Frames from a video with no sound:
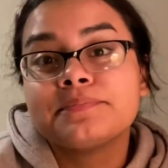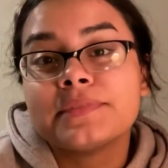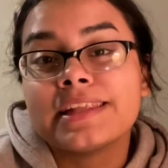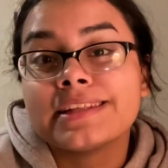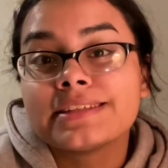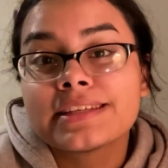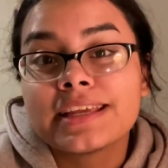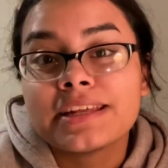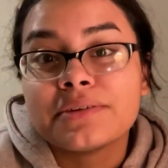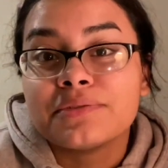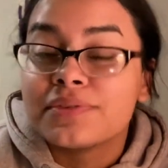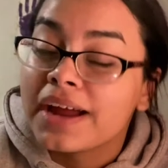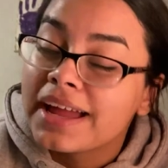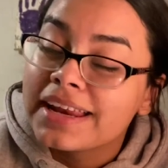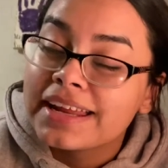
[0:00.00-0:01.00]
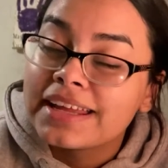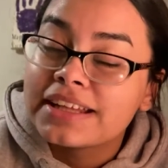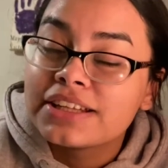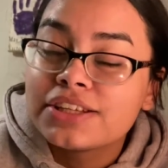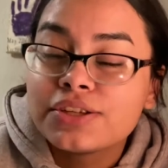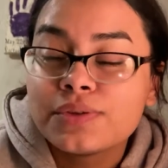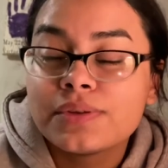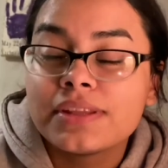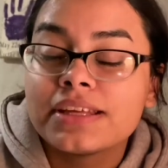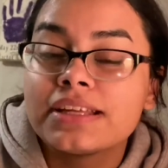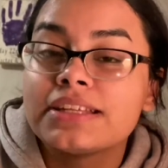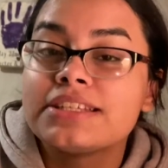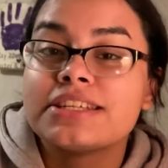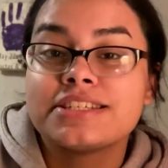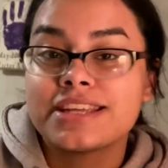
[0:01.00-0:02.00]
let's get right into
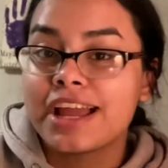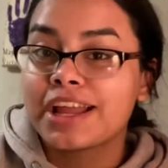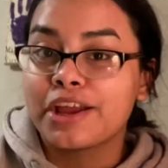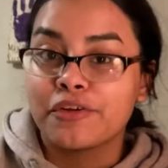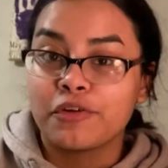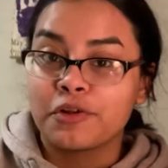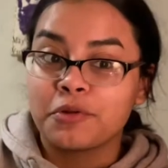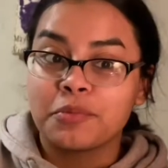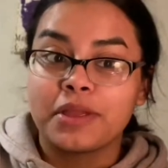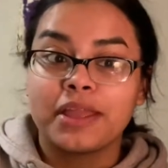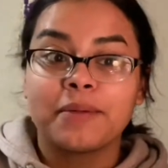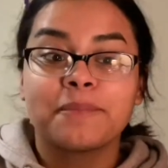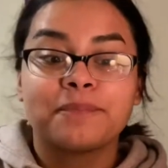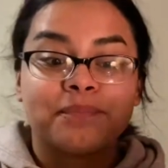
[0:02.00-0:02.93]
the Chit Chat Grwm.